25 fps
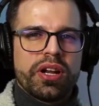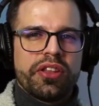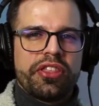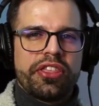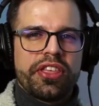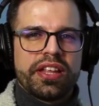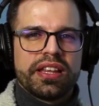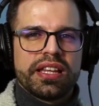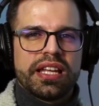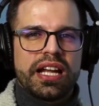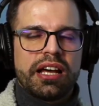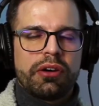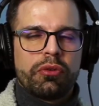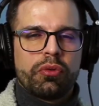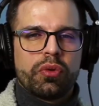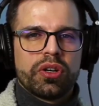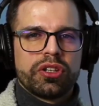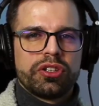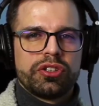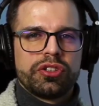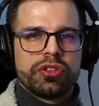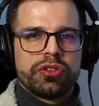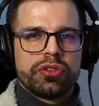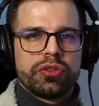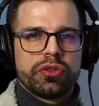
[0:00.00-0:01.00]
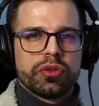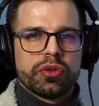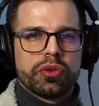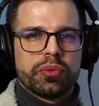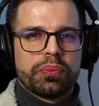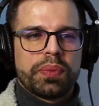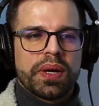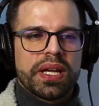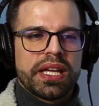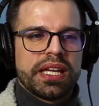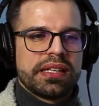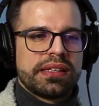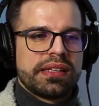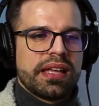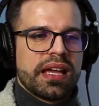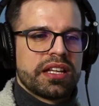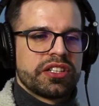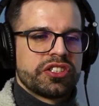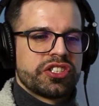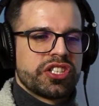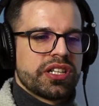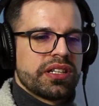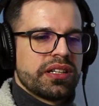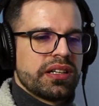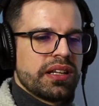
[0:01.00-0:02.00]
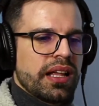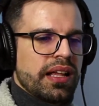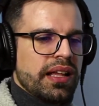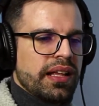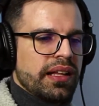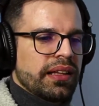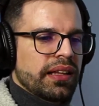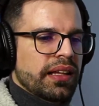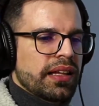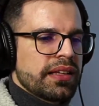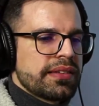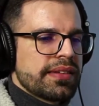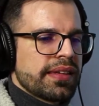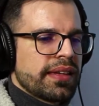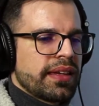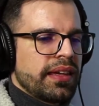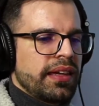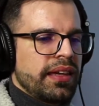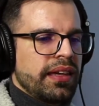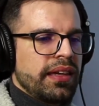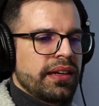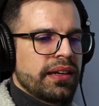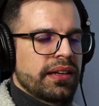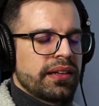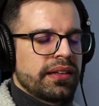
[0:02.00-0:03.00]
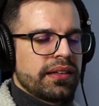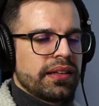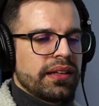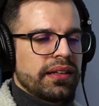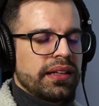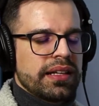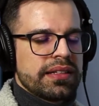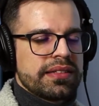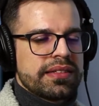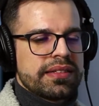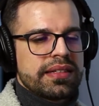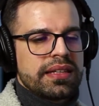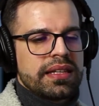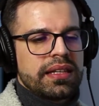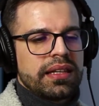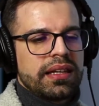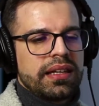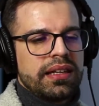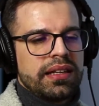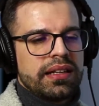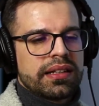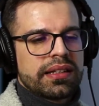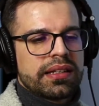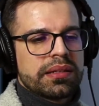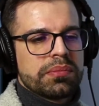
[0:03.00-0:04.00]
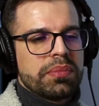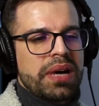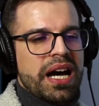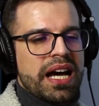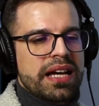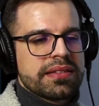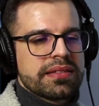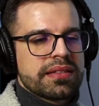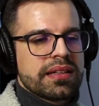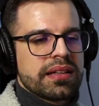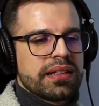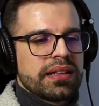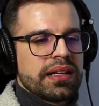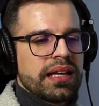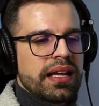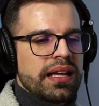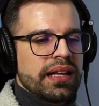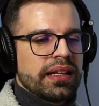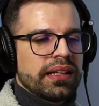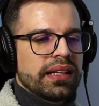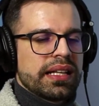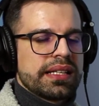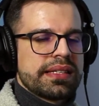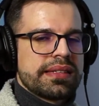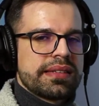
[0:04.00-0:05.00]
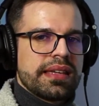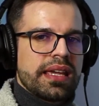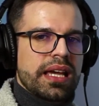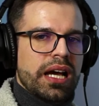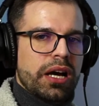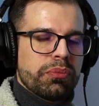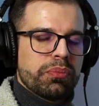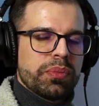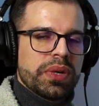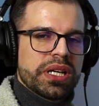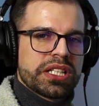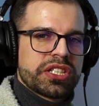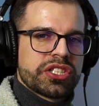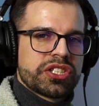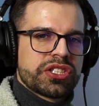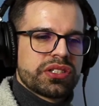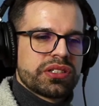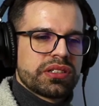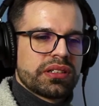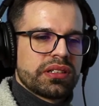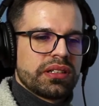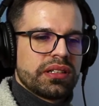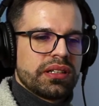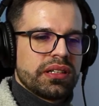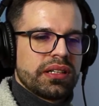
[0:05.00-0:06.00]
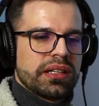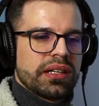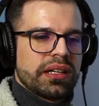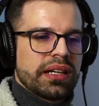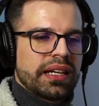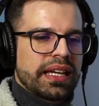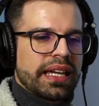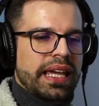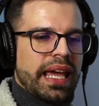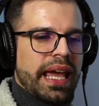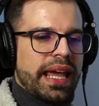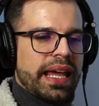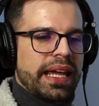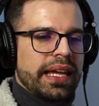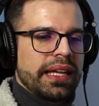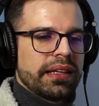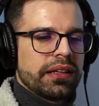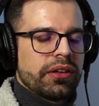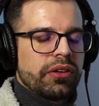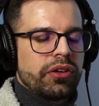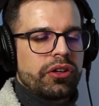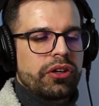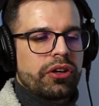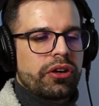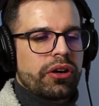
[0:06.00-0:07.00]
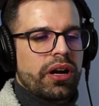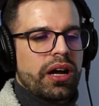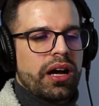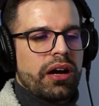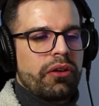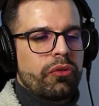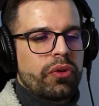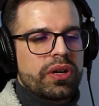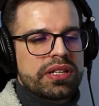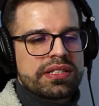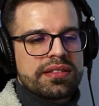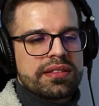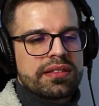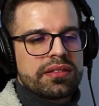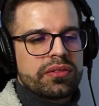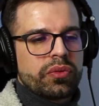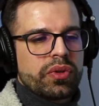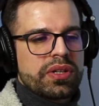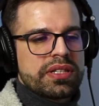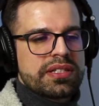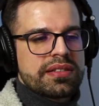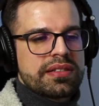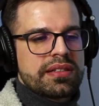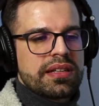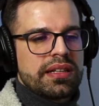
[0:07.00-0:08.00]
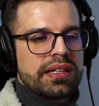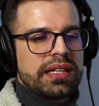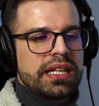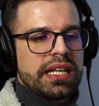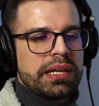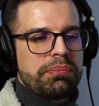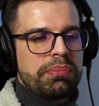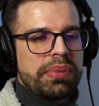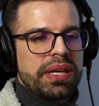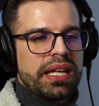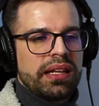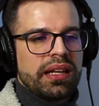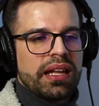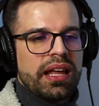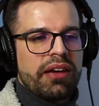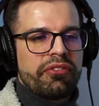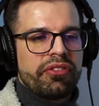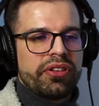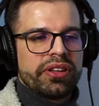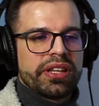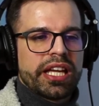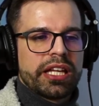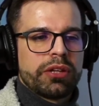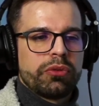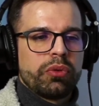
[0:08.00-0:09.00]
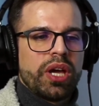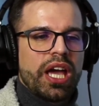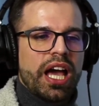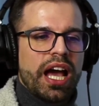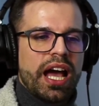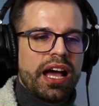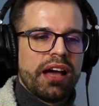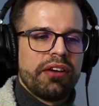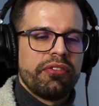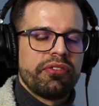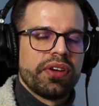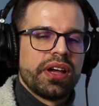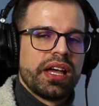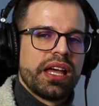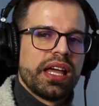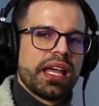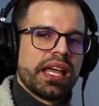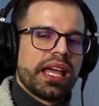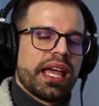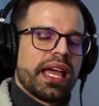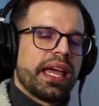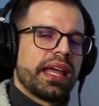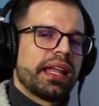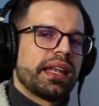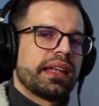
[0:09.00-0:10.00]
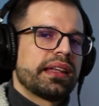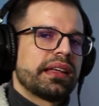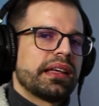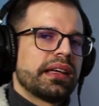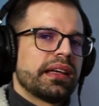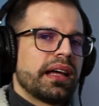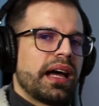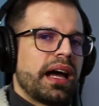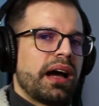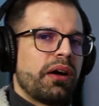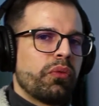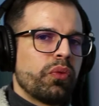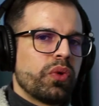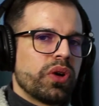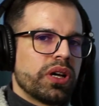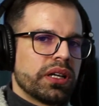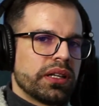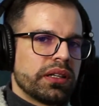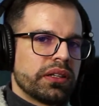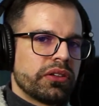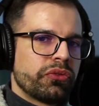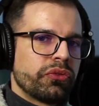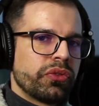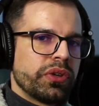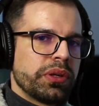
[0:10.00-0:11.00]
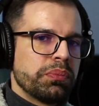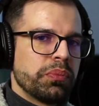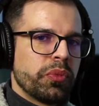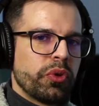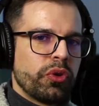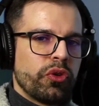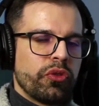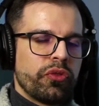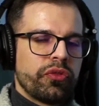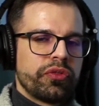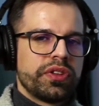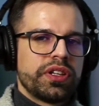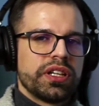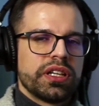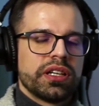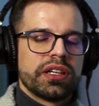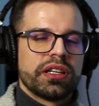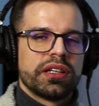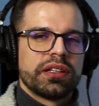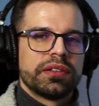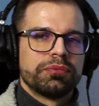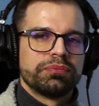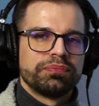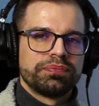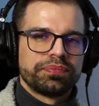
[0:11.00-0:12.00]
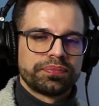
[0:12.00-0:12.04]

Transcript: thing that I want you to pay attention, let's see here the master. Let's see how much gain or what's the dB level that we have. And I will remove the